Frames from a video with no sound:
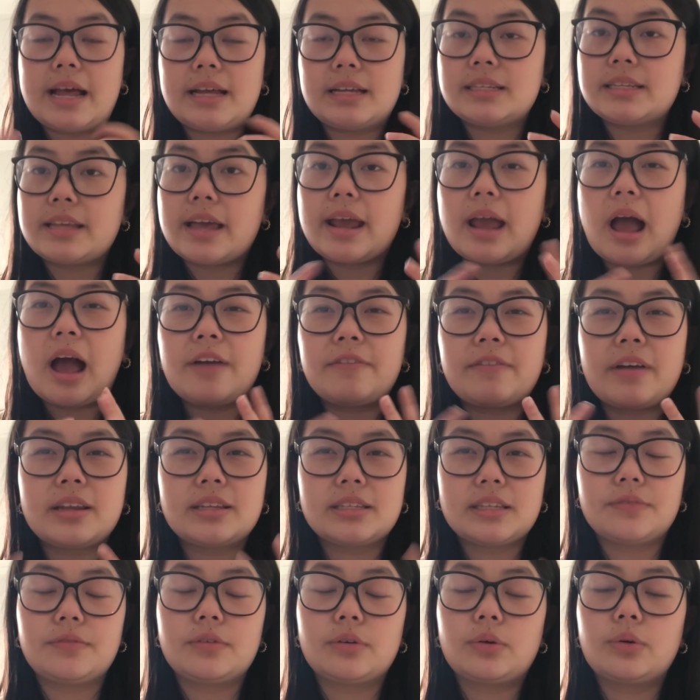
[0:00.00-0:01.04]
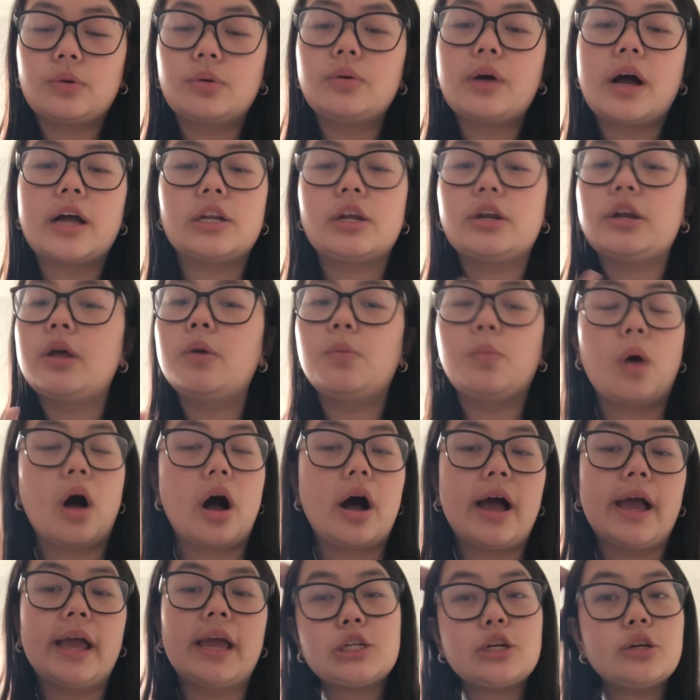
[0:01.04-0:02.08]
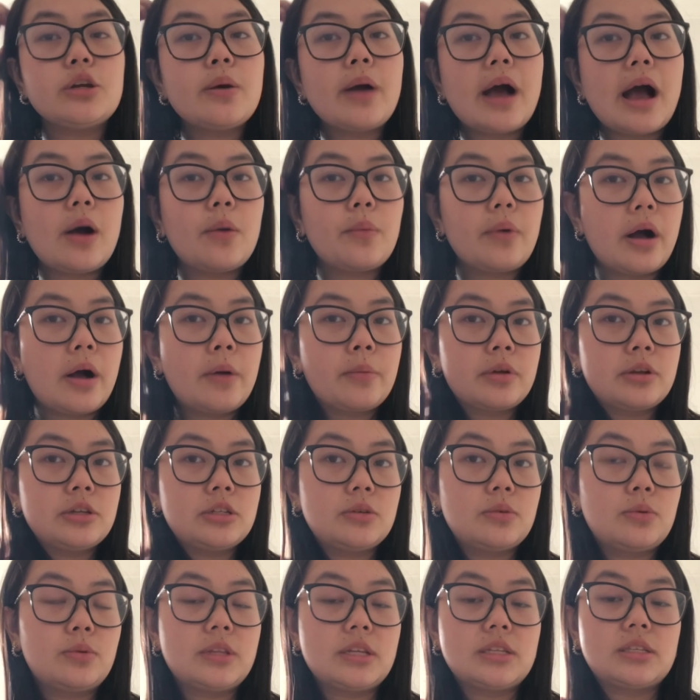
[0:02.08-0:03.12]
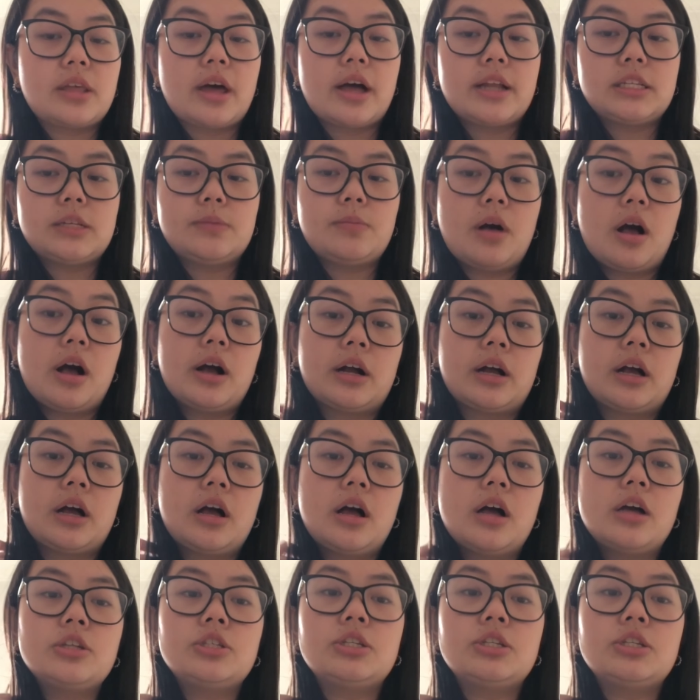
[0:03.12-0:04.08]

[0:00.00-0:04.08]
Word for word: an essay I find difficult I don't know why I don't know how well I'm gonna do on this 30 marker